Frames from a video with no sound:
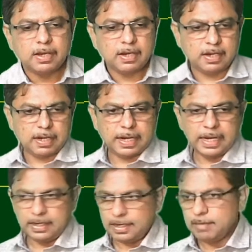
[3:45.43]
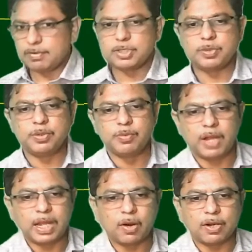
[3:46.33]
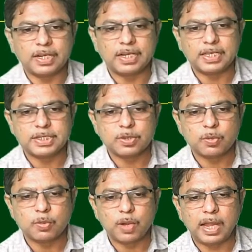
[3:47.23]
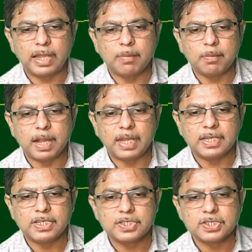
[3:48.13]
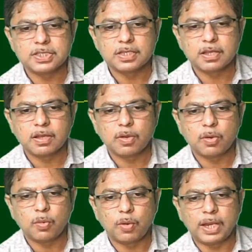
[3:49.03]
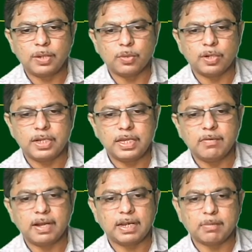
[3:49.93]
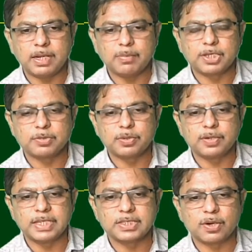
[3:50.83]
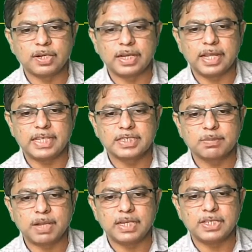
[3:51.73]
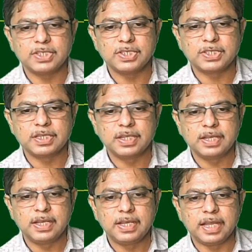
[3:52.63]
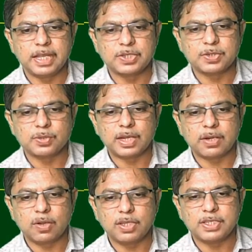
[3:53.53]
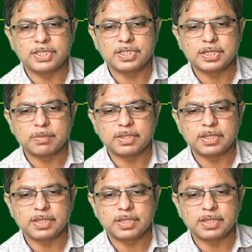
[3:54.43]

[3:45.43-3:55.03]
Again, the difference between y coordinate is y minus y2 divided by difference between x coordinate, x minus x2, and call this as number 3.